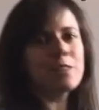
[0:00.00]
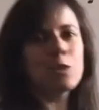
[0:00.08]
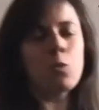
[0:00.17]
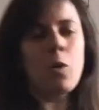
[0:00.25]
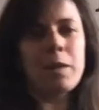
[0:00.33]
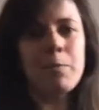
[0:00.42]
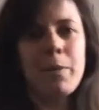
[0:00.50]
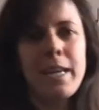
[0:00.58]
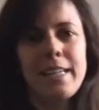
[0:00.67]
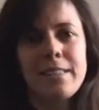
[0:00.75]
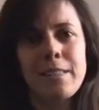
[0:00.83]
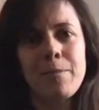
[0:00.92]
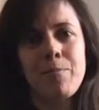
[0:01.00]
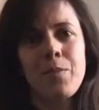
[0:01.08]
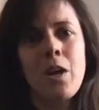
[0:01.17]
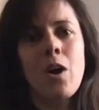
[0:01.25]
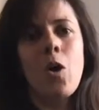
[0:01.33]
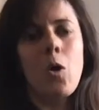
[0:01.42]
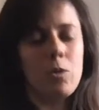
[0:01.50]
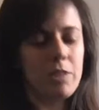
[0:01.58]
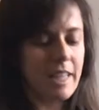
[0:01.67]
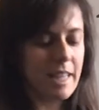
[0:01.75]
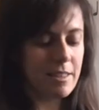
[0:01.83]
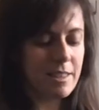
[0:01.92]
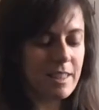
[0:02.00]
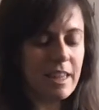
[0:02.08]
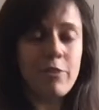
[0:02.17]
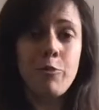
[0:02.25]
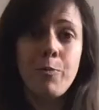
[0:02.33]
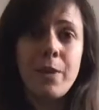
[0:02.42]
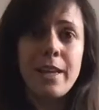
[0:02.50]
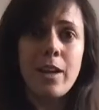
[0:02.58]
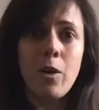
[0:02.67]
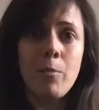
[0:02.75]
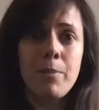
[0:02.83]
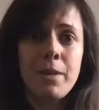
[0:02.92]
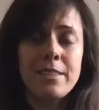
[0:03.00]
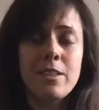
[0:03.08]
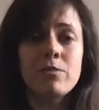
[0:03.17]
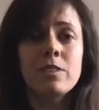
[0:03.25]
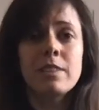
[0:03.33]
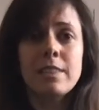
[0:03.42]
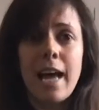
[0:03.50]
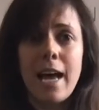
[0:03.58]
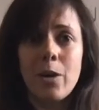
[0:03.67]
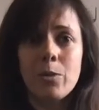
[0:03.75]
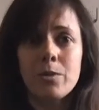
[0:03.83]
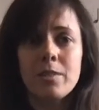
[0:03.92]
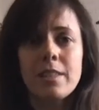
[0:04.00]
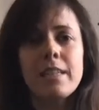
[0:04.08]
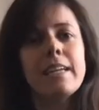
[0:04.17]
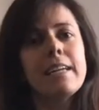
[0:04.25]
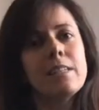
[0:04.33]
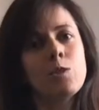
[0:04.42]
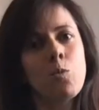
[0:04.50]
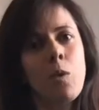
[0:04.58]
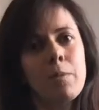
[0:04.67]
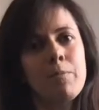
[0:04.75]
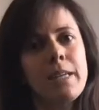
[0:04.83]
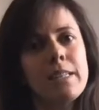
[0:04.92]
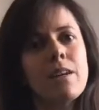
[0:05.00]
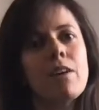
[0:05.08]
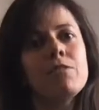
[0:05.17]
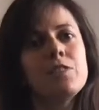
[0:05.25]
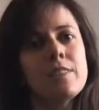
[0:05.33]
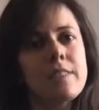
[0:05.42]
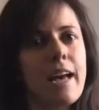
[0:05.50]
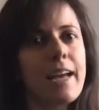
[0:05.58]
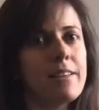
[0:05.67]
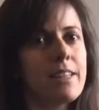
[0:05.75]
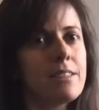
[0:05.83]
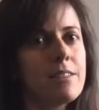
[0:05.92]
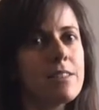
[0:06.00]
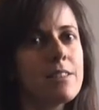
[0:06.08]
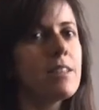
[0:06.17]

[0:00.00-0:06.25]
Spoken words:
one beat, only instead of being a beat of sound, it's one beat of silence.